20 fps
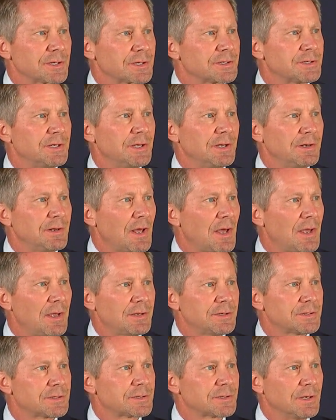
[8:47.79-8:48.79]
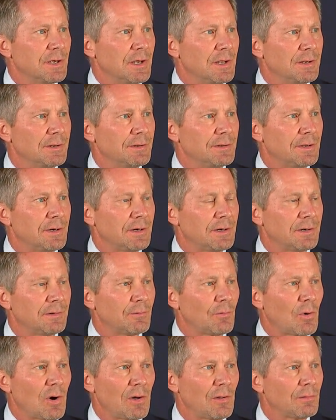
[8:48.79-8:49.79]
in 16 days. And
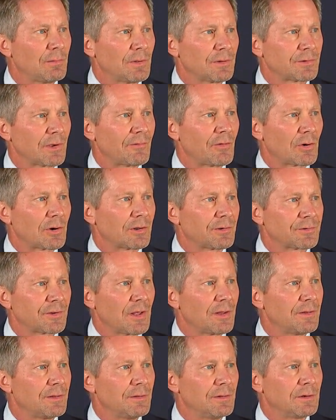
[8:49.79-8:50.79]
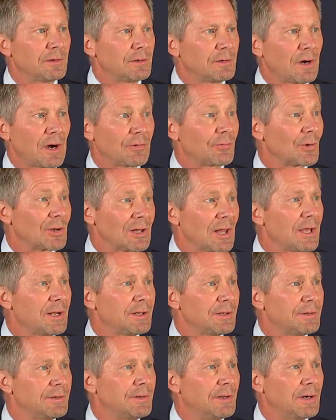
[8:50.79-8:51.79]
well, as I've already said,
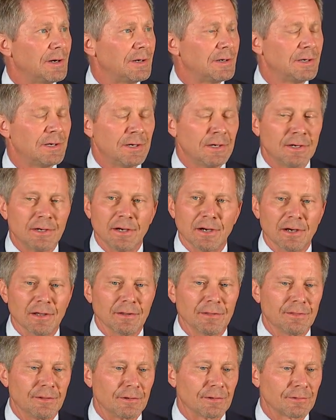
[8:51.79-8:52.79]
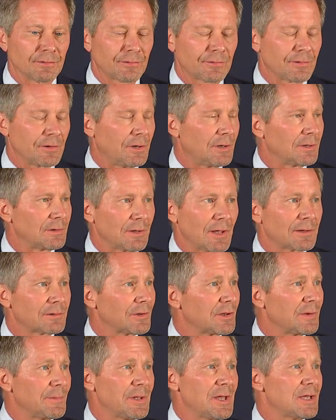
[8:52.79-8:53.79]
unrelated, there's
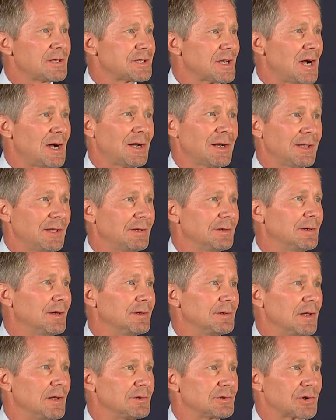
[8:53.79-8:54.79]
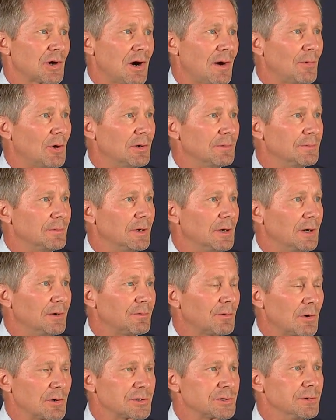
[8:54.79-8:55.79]
likely to be anxiety and trauma
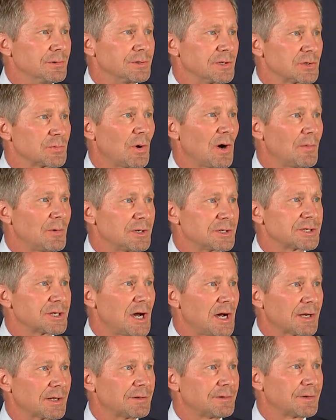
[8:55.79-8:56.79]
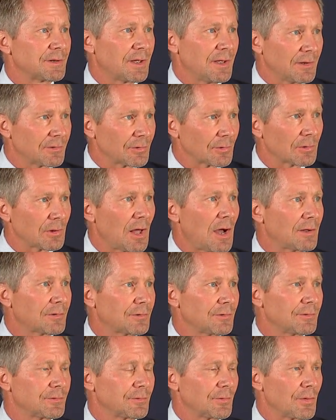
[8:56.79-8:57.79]
for our students. It's why we decided to cancel
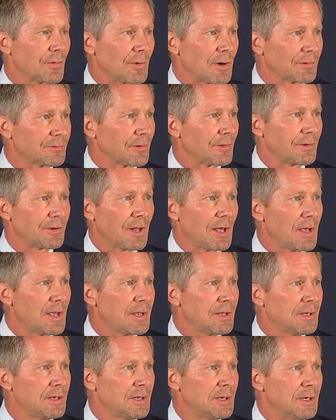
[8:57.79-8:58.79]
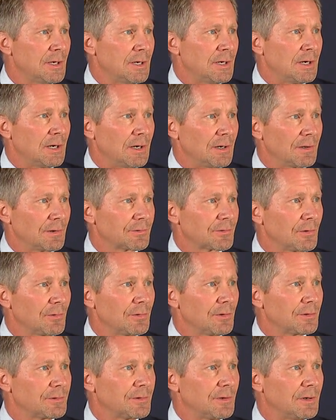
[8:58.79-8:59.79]
classes for the rest of the day, so
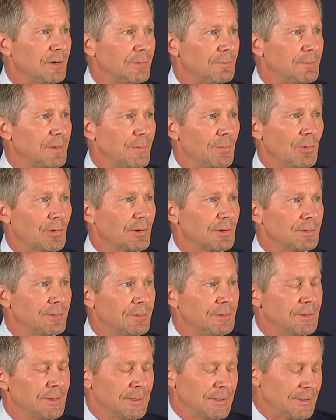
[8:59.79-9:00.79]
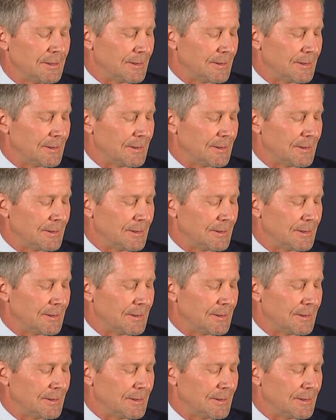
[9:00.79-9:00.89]
that people could